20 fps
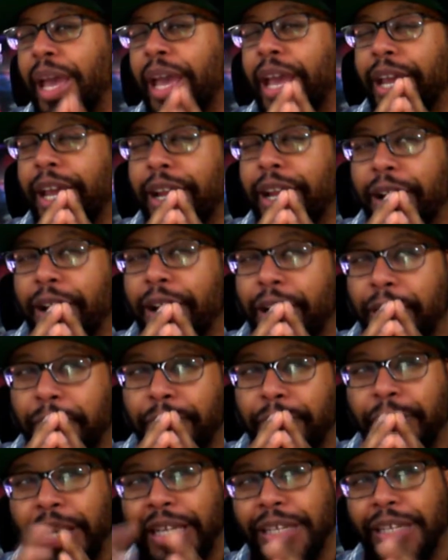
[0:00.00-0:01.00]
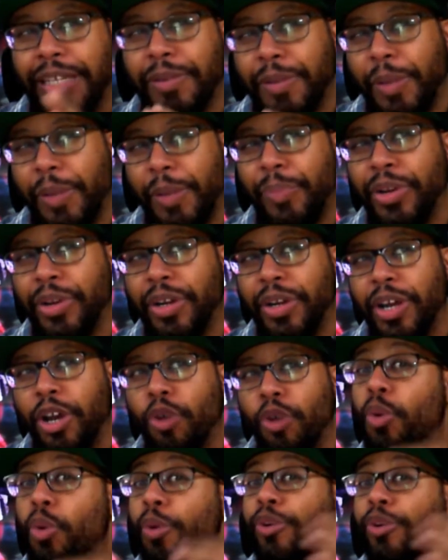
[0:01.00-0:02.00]
and um, they they
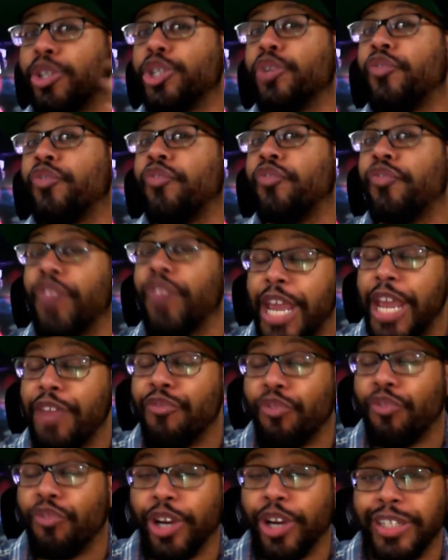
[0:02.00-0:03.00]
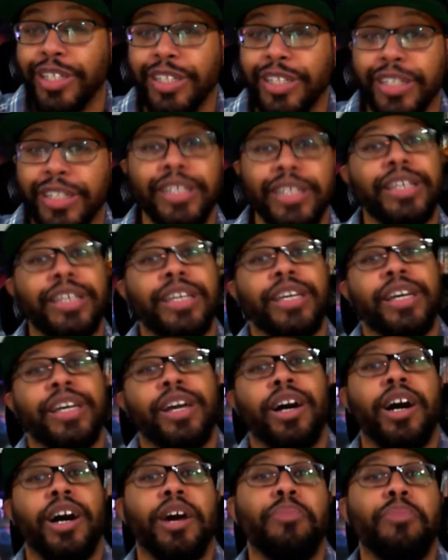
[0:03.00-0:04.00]
put uh, what was your favorite
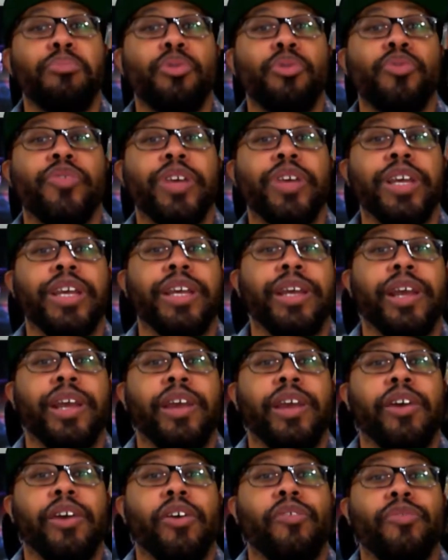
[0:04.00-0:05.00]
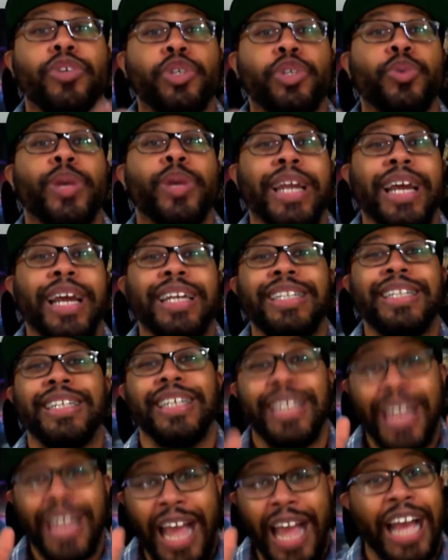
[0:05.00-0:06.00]
uh, movie for
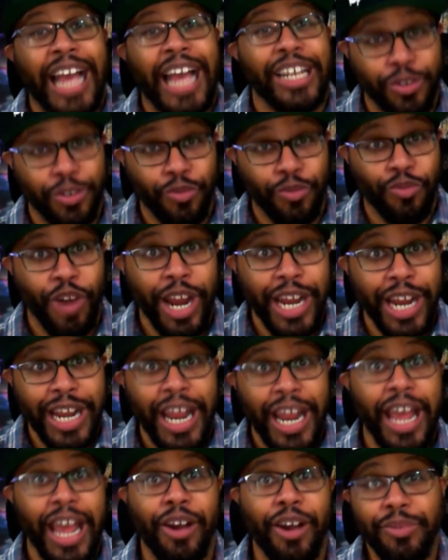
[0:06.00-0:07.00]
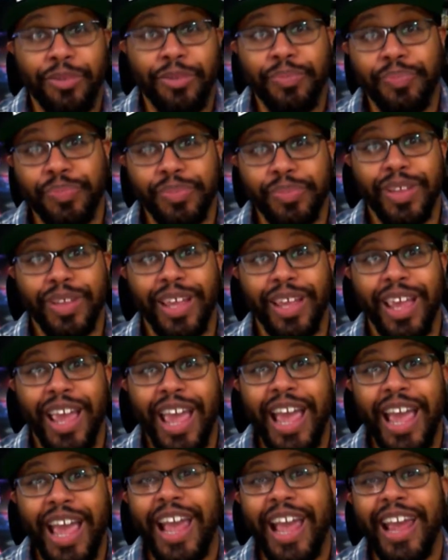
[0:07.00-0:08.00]
2019 as of right now,
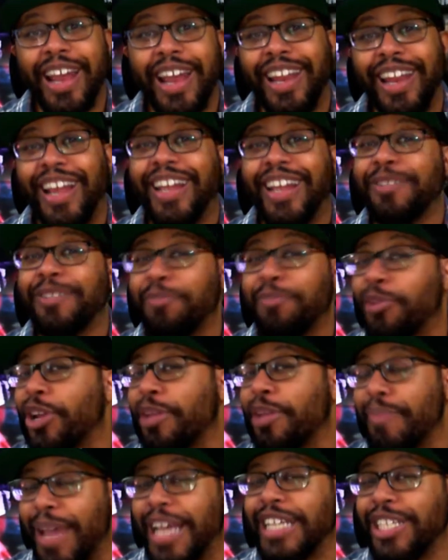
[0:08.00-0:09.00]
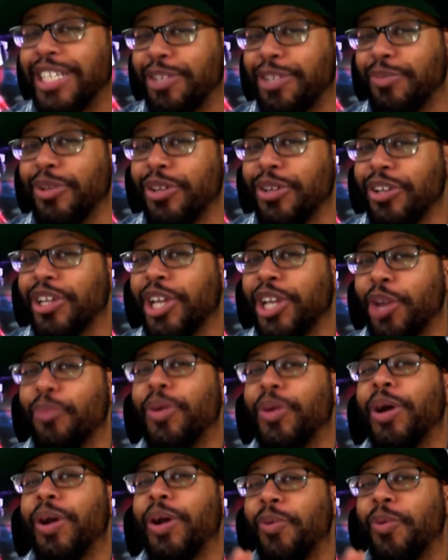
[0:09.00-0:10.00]
and it's pretty amazing when you
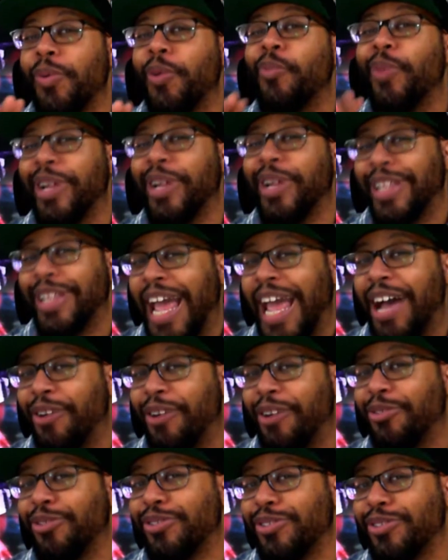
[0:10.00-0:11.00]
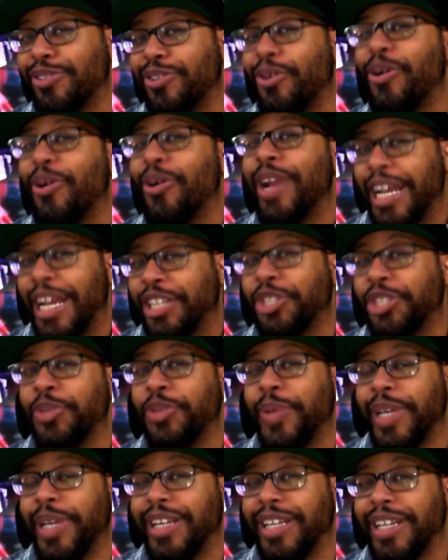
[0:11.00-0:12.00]
look at what what went down on
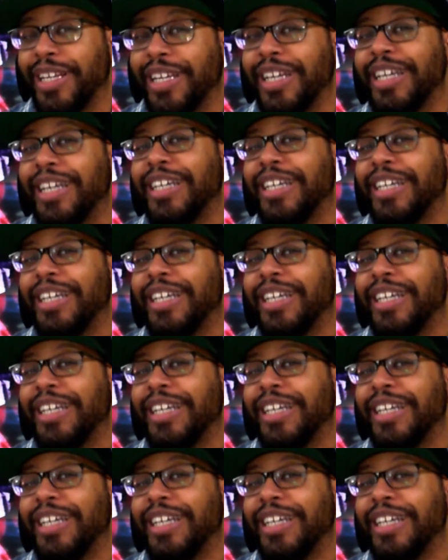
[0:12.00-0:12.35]
that tweet.